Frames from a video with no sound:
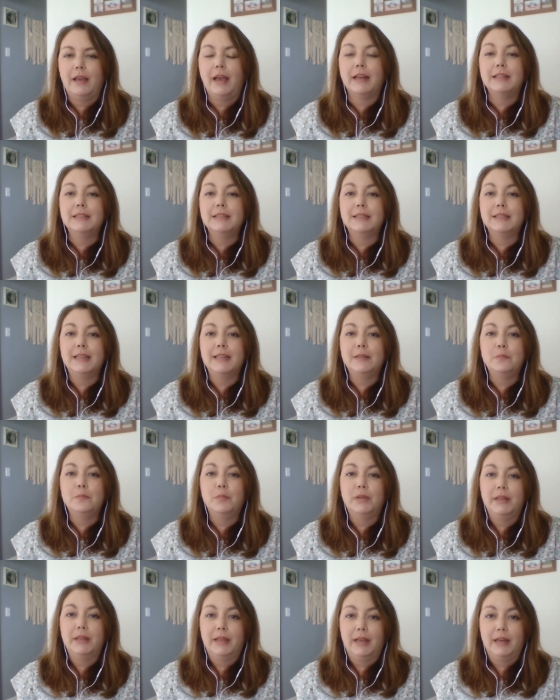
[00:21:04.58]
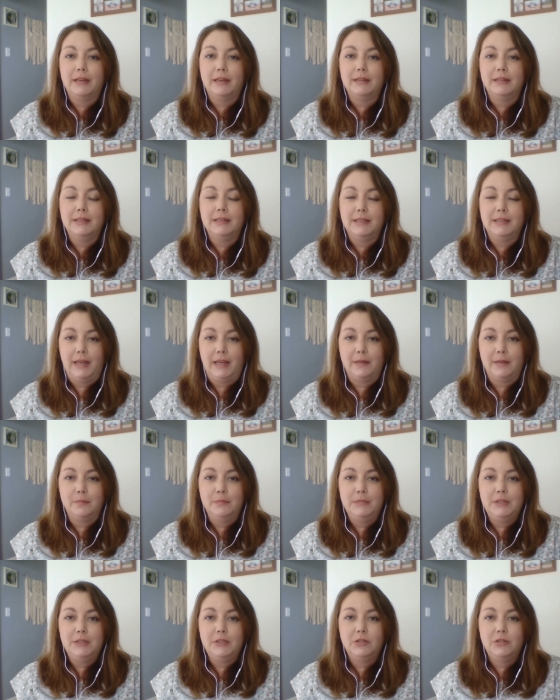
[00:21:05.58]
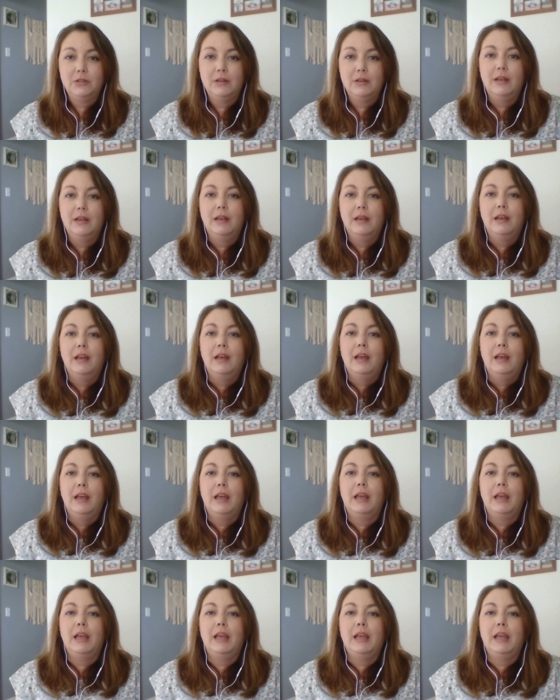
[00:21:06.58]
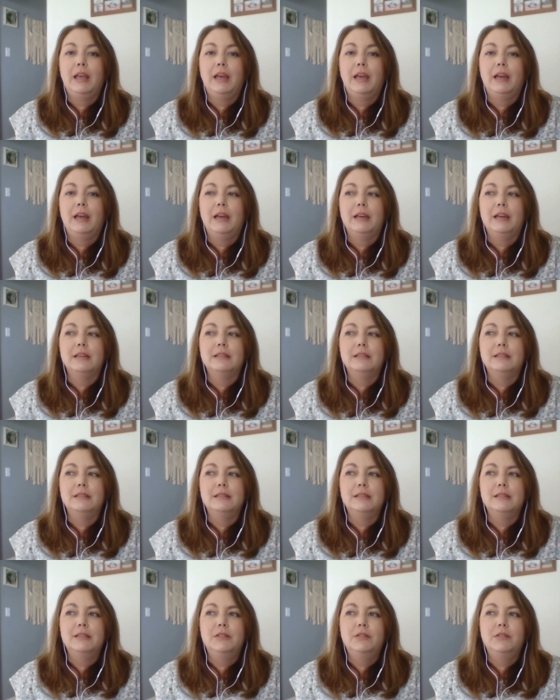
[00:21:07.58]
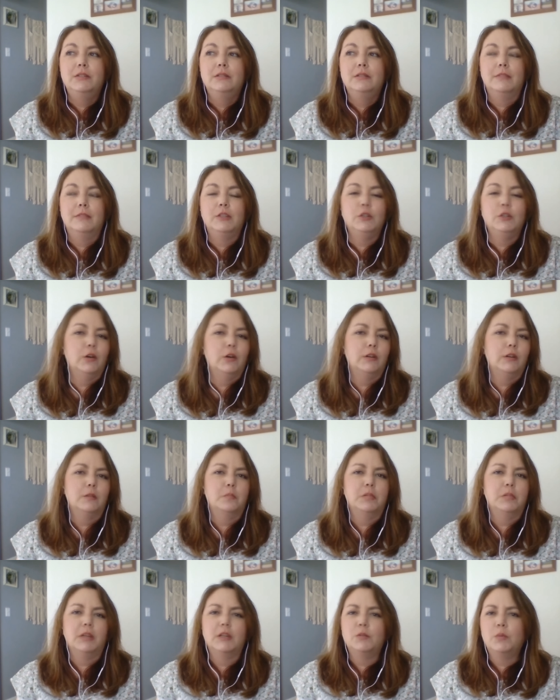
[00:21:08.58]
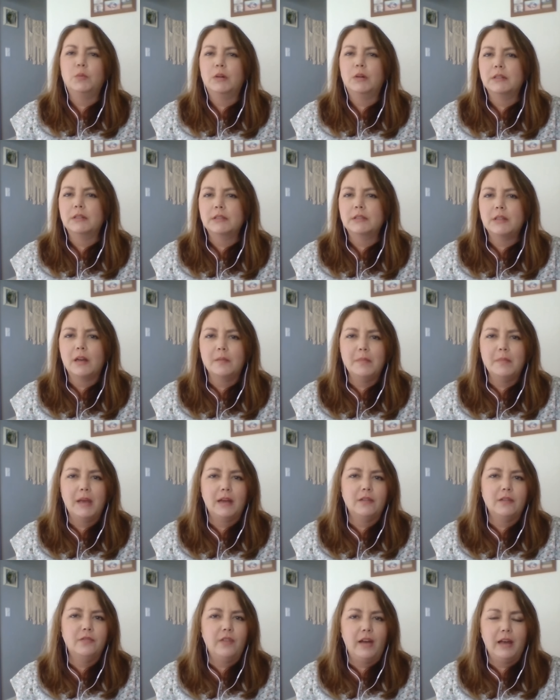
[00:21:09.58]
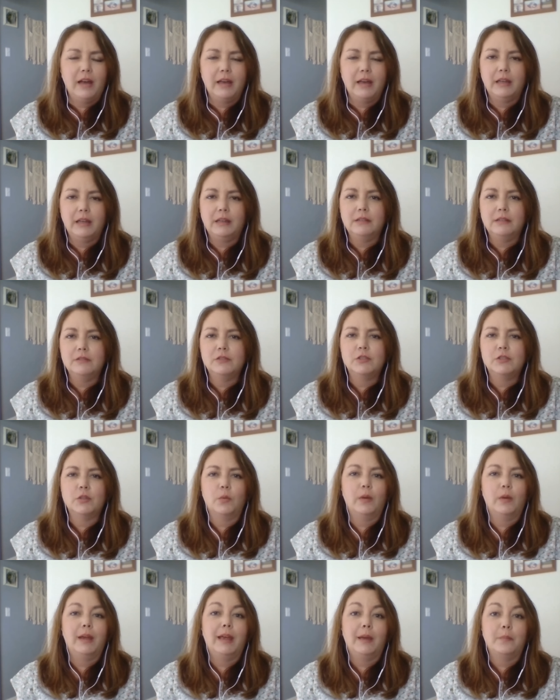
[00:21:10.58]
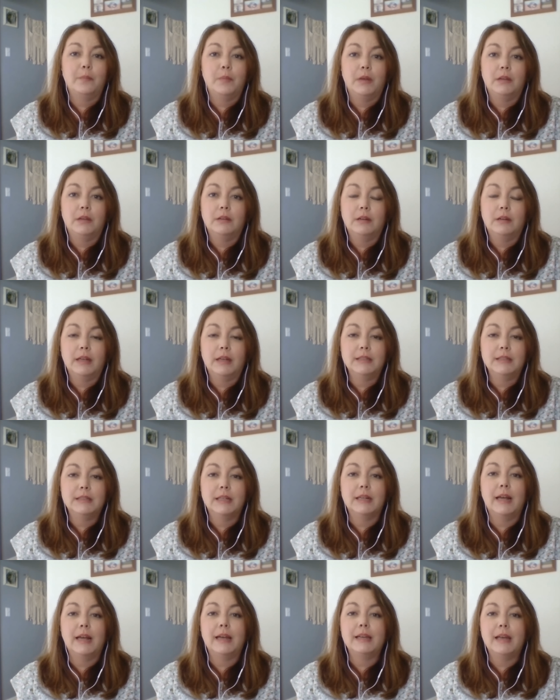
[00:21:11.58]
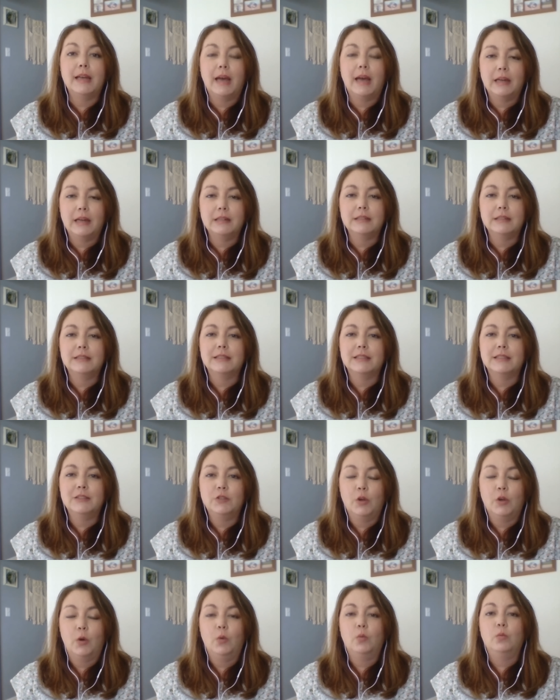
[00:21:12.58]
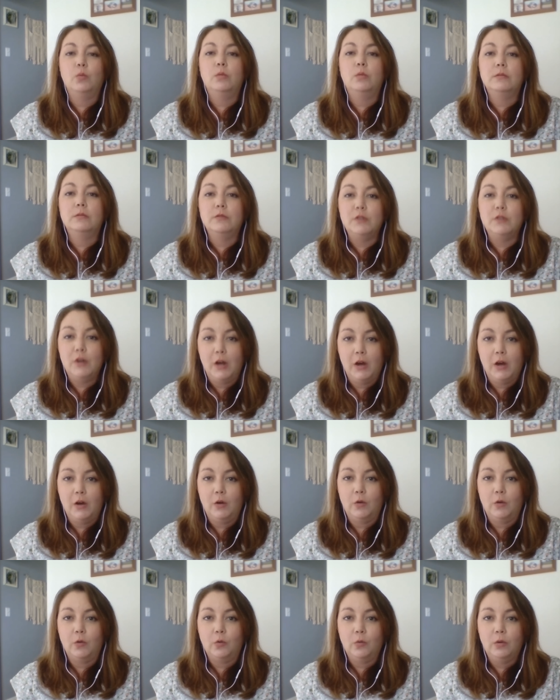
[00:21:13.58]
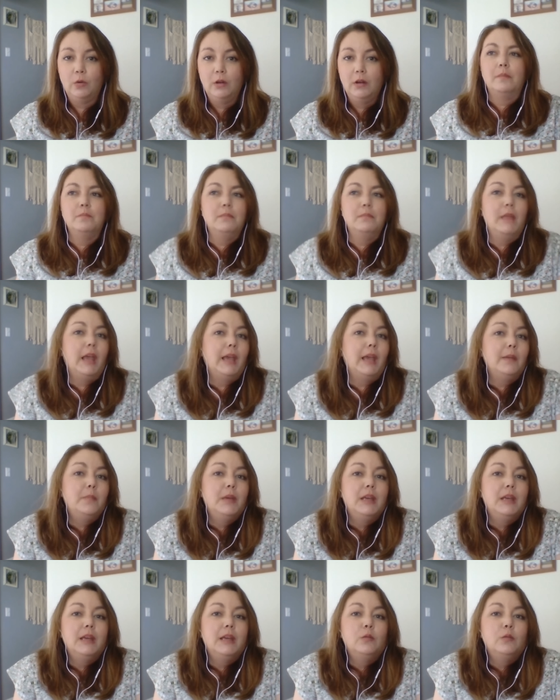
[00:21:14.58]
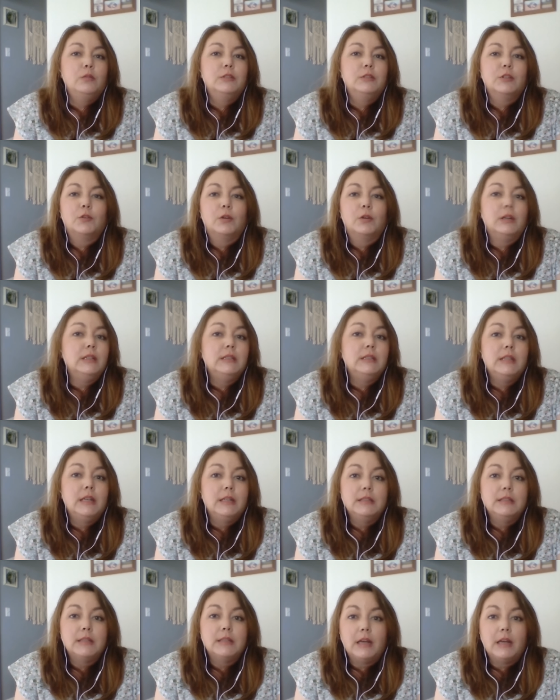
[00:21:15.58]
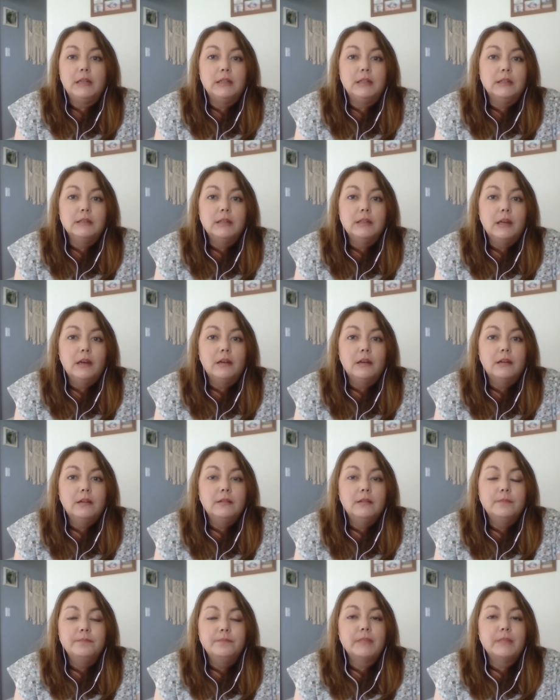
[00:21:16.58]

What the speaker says: exiting plan attempt, and you know, your blood work has come back fine. So what happened? I said, I honestly don't know. Maybe it was a crazy anxiety attack,